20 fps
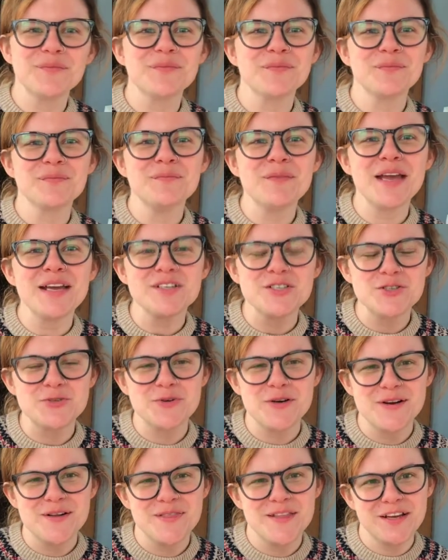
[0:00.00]
make
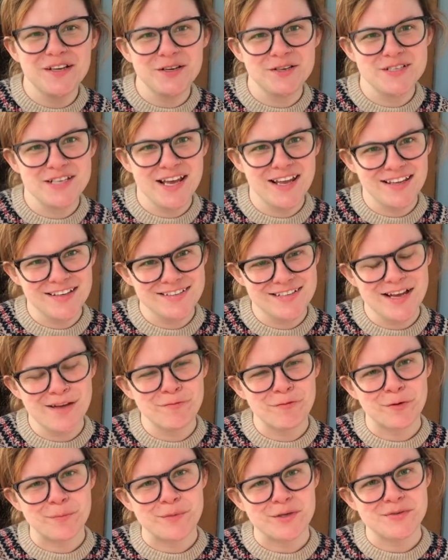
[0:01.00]
sure that you're taking time
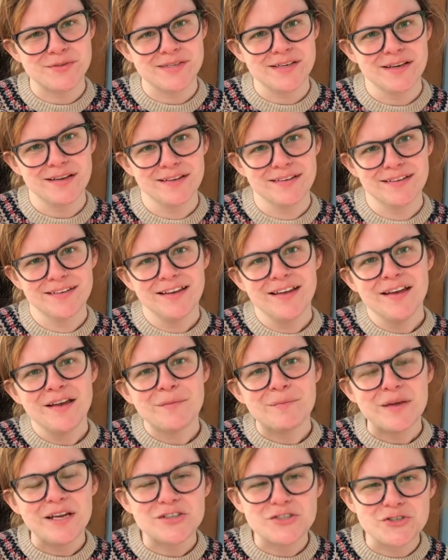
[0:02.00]
for music.
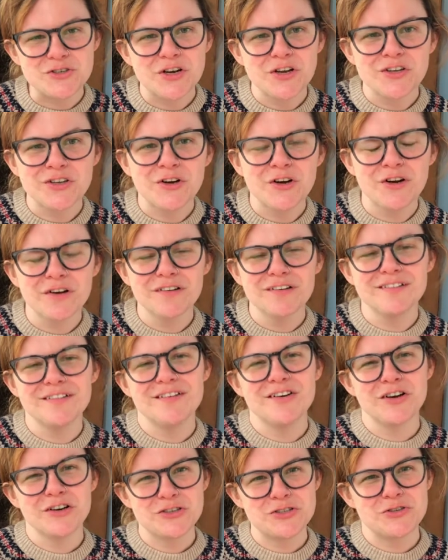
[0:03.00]
Make sure you're
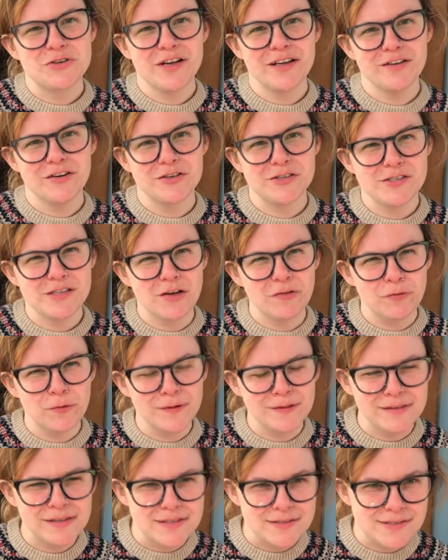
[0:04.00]
nurturing yourself
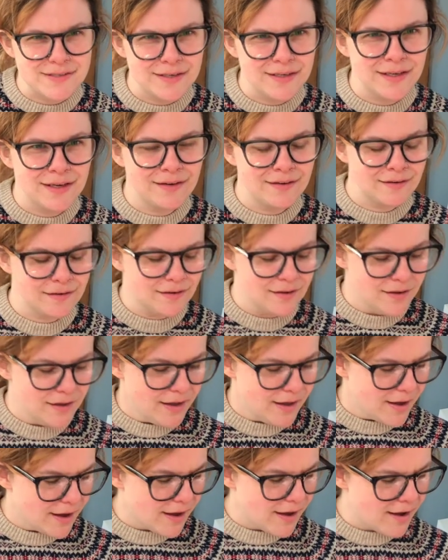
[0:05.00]
with listening.
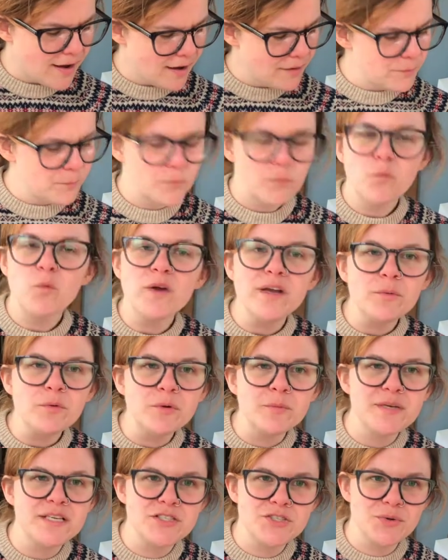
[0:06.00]
We will
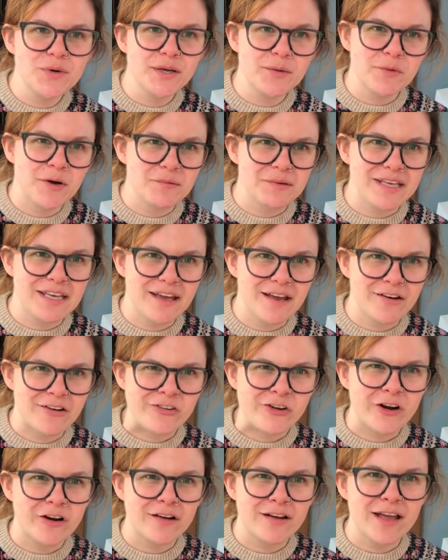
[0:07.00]
be doing what we can on
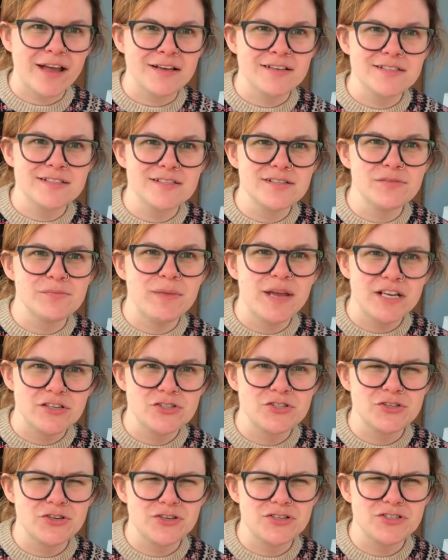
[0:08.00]
our end to make
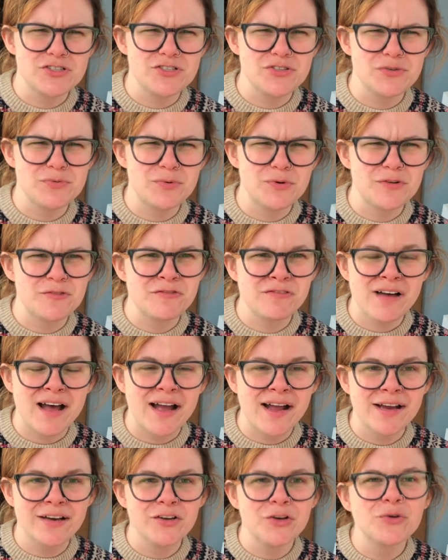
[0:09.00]
sure to
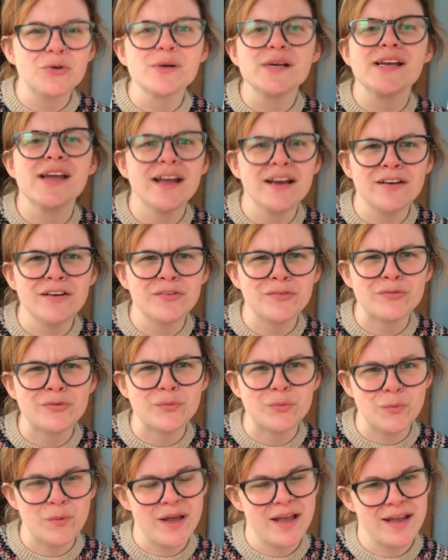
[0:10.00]
provide creative
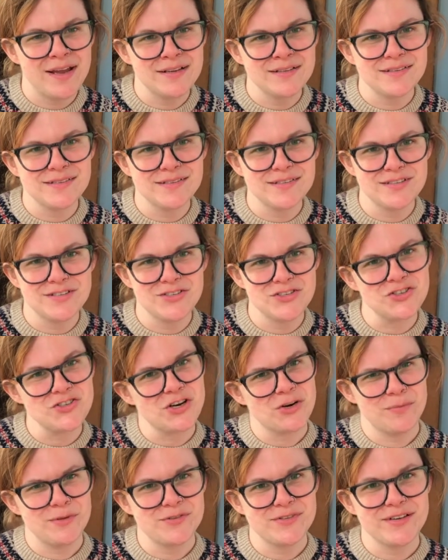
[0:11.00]
ways to
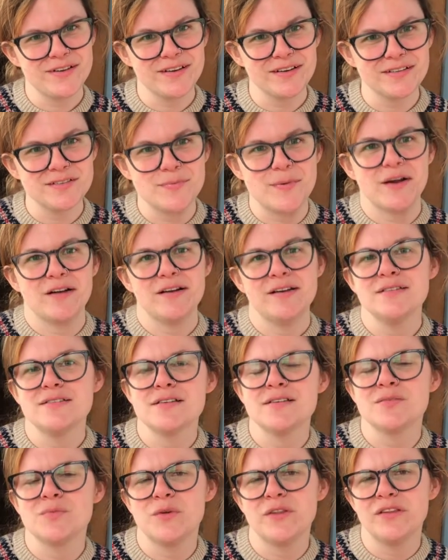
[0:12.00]
share music
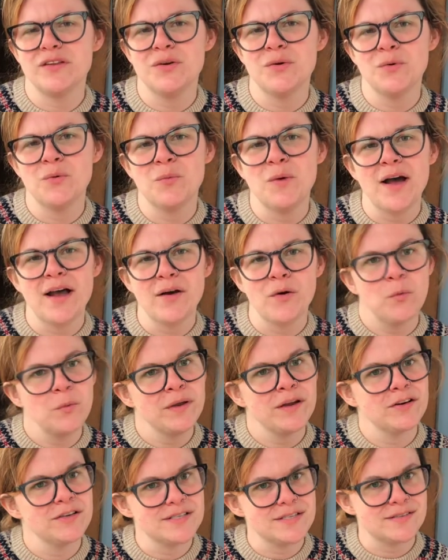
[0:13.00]
experiences with you while we
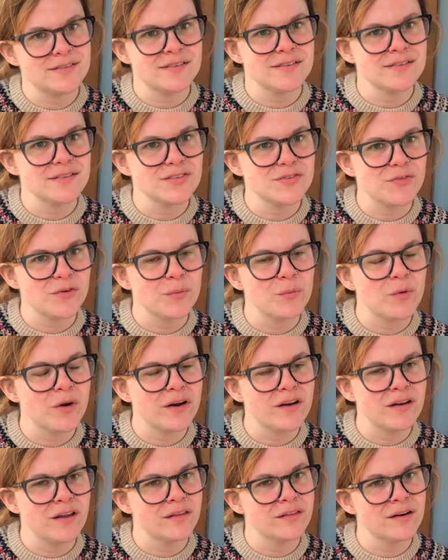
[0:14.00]
are distanced from one
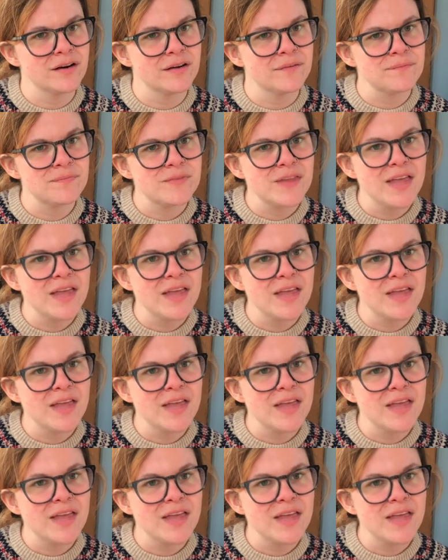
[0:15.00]
another.